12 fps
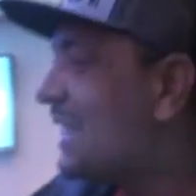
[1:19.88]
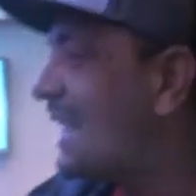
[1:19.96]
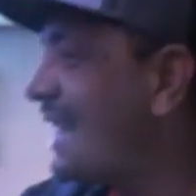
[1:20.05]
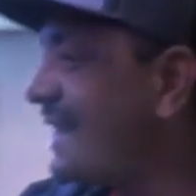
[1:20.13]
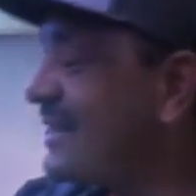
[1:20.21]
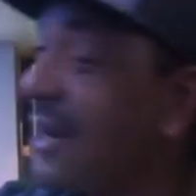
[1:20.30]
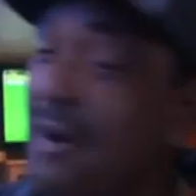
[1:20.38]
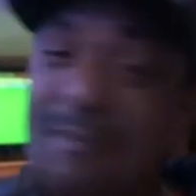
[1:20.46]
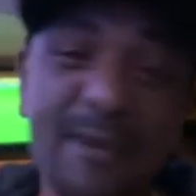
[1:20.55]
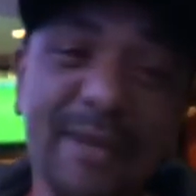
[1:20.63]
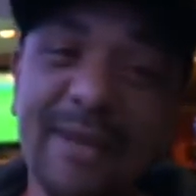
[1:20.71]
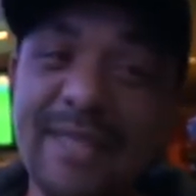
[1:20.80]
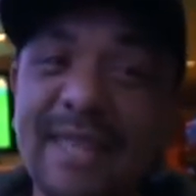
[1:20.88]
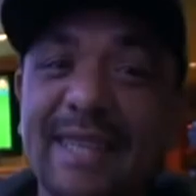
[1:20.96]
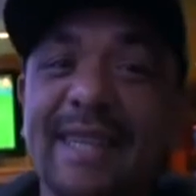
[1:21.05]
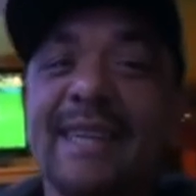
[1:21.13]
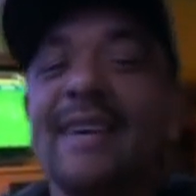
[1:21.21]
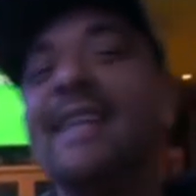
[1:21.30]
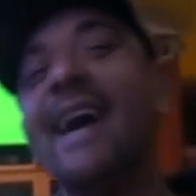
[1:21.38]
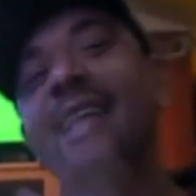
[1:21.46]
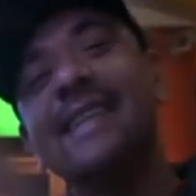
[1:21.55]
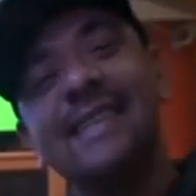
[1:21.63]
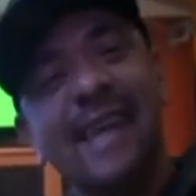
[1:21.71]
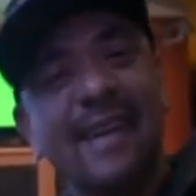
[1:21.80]
to, get a job, you know, sitting on the
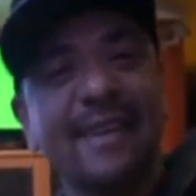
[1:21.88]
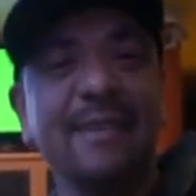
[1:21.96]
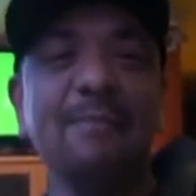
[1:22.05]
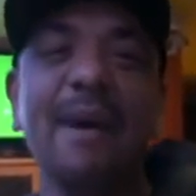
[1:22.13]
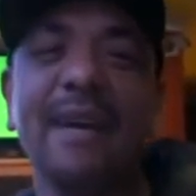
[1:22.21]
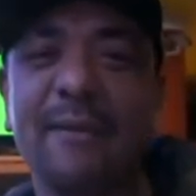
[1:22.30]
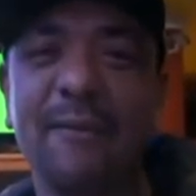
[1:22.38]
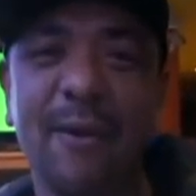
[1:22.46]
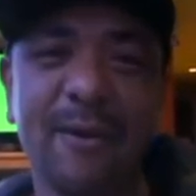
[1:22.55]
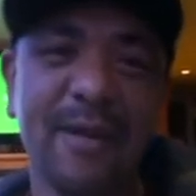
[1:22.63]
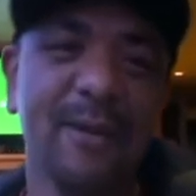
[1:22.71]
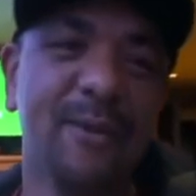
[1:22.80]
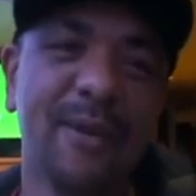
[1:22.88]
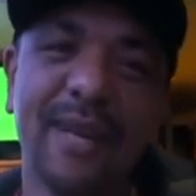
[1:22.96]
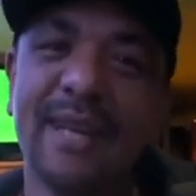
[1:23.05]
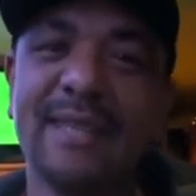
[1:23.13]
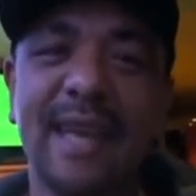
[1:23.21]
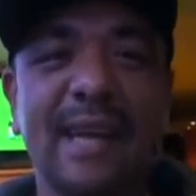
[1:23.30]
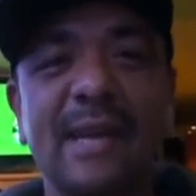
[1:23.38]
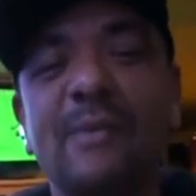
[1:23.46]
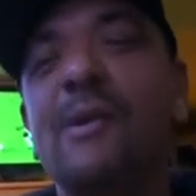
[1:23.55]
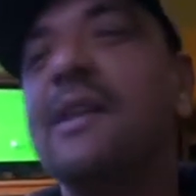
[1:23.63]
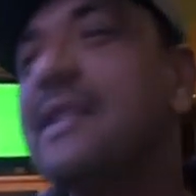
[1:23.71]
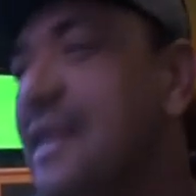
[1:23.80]
other side of the microphone and doing exactly
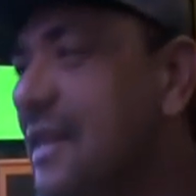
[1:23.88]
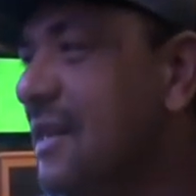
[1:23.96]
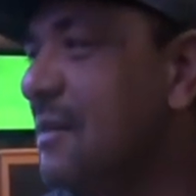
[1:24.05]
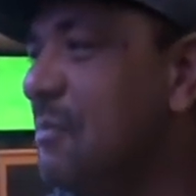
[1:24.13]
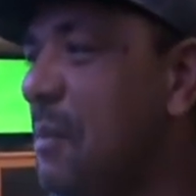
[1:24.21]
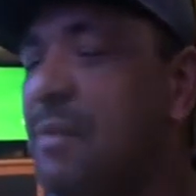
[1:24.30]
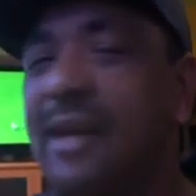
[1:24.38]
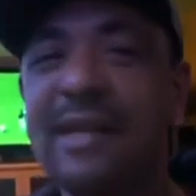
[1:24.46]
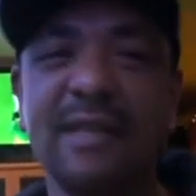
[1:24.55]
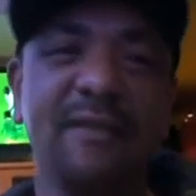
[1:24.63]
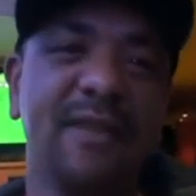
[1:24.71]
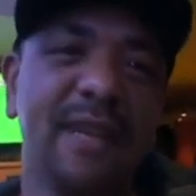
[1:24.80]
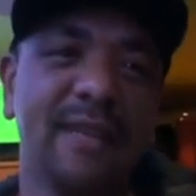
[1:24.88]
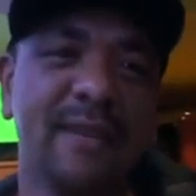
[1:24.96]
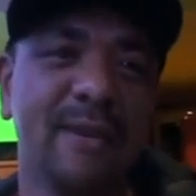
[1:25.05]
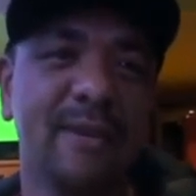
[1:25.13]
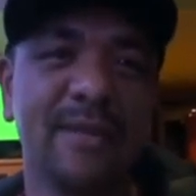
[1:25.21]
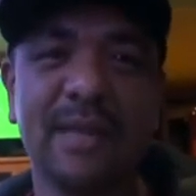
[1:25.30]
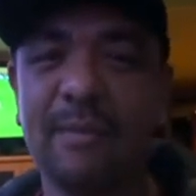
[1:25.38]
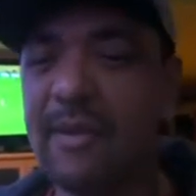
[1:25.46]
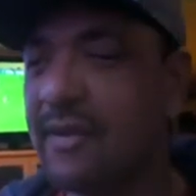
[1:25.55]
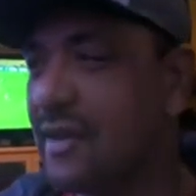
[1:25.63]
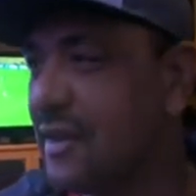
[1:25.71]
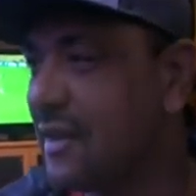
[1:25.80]
what uh, my peers have done, you know, some
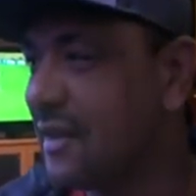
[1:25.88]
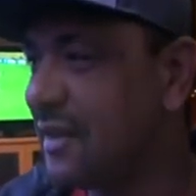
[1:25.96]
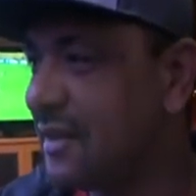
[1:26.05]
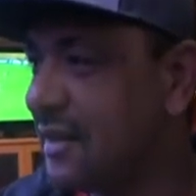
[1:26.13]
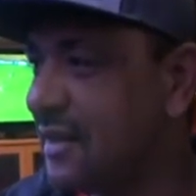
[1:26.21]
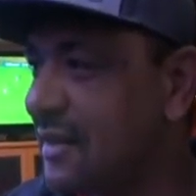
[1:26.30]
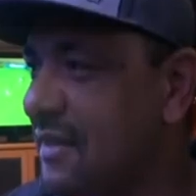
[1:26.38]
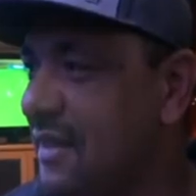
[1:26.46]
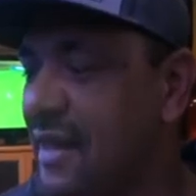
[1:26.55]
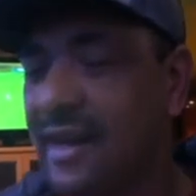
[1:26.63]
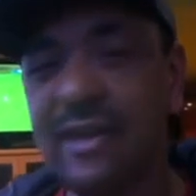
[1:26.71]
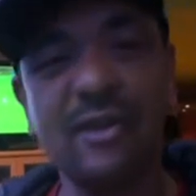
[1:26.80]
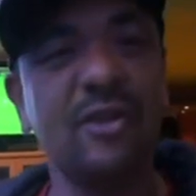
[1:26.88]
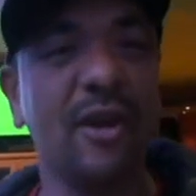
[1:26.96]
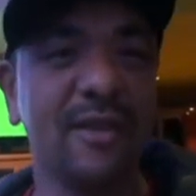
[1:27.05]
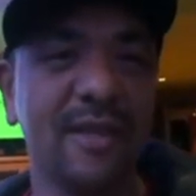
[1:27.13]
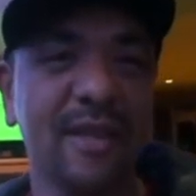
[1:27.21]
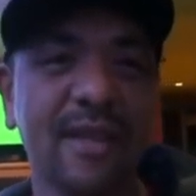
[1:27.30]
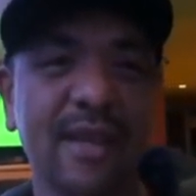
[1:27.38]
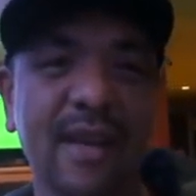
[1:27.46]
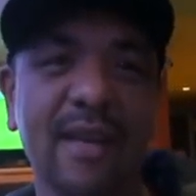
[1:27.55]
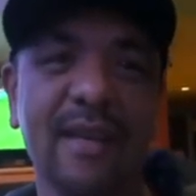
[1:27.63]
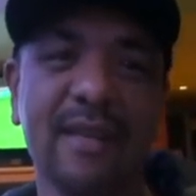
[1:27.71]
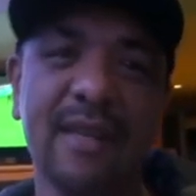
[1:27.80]
of the, the, the radio jocks out
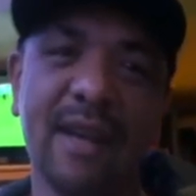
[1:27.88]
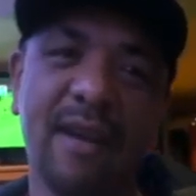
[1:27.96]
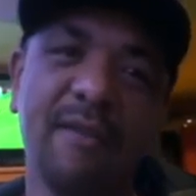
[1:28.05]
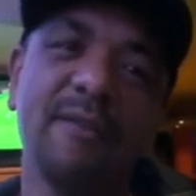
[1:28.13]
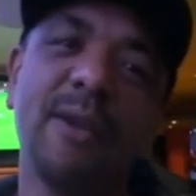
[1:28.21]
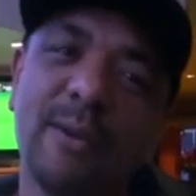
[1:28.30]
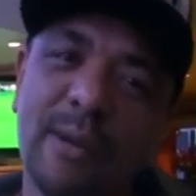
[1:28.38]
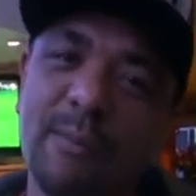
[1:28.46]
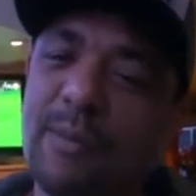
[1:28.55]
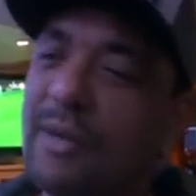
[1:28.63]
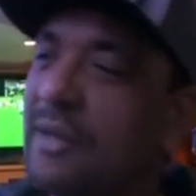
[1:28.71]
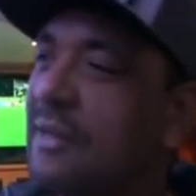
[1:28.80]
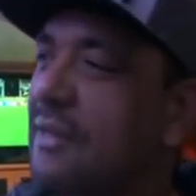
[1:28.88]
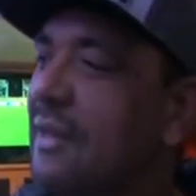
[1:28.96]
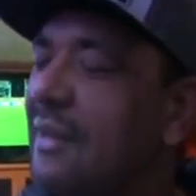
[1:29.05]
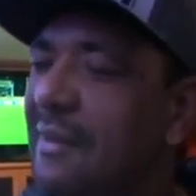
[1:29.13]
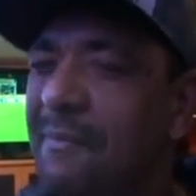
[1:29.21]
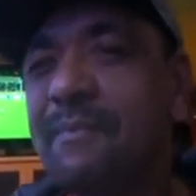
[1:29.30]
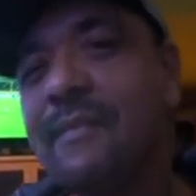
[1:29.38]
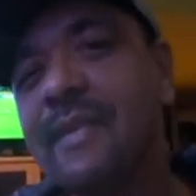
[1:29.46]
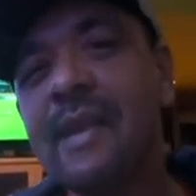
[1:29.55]
there that I've grown up with. Um,